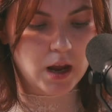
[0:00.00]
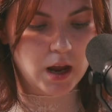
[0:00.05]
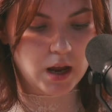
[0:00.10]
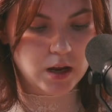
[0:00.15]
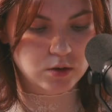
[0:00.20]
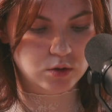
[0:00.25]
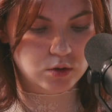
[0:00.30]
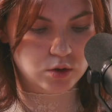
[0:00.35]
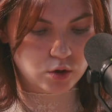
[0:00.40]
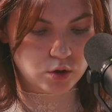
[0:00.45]

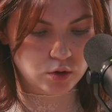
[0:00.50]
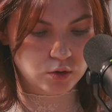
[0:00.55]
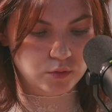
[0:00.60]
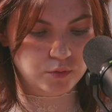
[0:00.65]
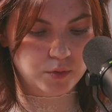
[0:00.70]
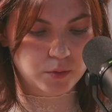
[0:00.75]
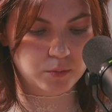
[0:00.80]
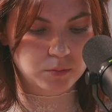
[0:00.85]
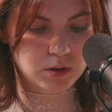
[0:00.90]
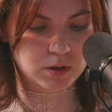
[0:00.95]
and turn
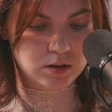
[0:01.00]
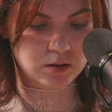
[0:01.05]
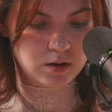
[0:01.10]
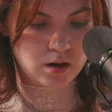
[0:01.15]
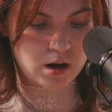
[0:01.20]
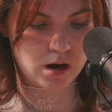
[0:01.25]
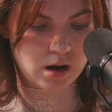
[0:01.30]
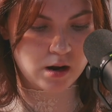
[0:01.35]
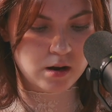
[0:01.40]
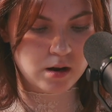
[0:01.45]
from the
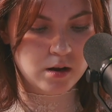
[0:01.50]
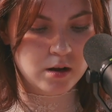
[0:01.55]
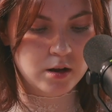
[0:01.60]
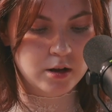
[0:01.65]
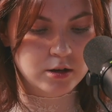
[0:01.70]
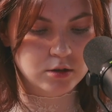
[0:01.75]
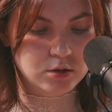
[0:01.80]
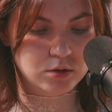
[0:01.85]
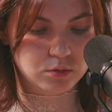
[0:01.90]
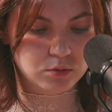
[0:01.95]
law
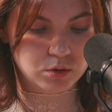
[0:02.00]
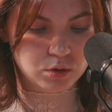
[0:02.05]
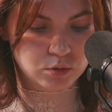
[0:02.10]
to